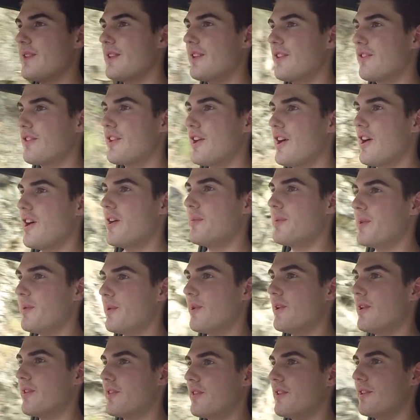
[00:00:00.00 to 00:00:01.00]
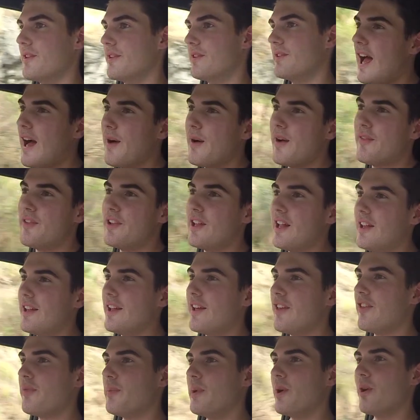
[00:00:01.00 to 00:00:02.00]
this car would be worth it. However, that
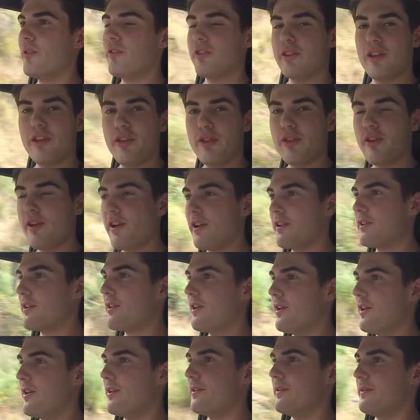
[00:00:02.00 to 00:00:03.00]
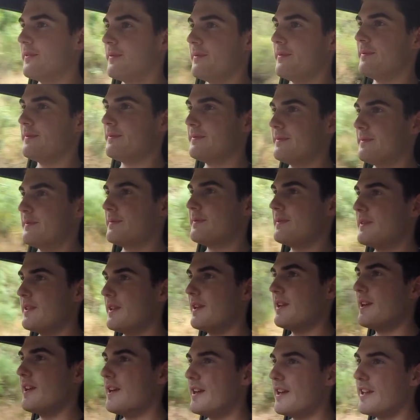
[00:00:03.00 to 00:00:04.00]
leads me on to the third con,
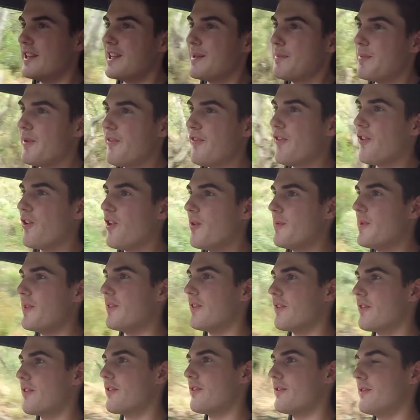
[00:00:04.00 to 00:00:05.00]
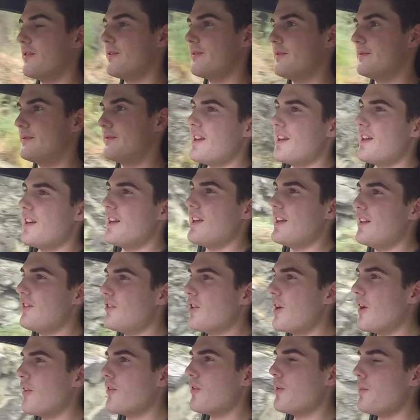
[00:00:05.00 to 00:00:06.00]
the performance. In
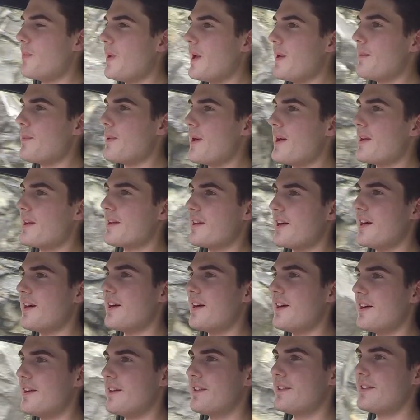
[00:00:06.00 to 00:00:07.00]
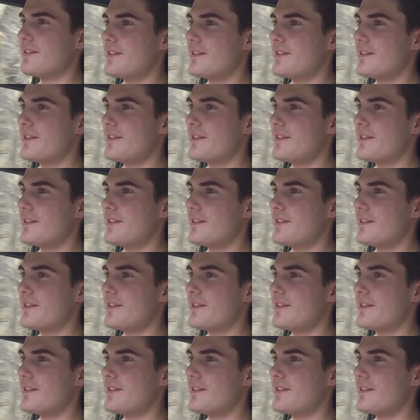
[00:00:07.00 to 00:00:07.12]
terms of a P-plater car,